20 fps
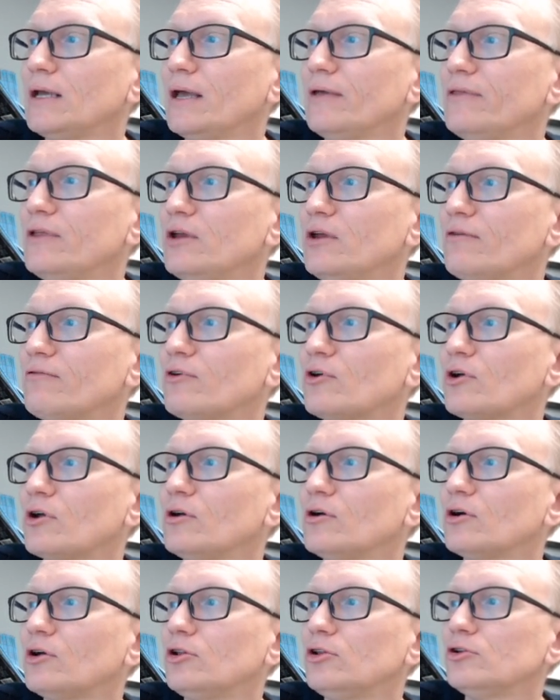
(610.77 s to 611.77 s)
and then you have your
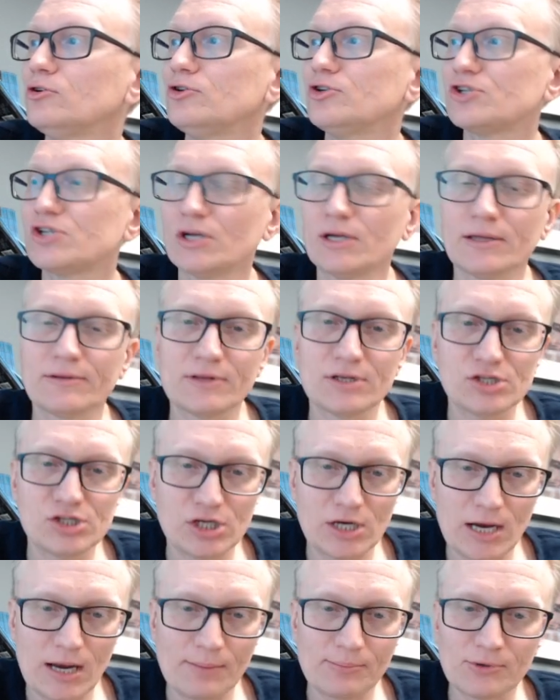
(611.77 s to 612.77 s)
conclusion at the
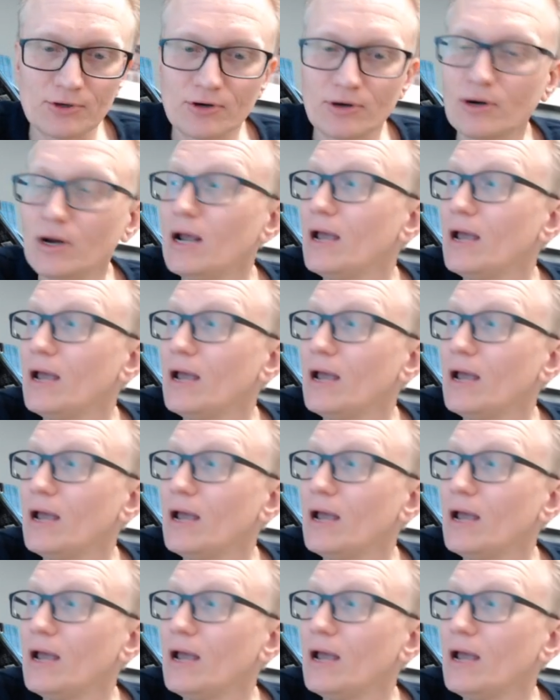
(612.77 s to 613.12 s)
chapter.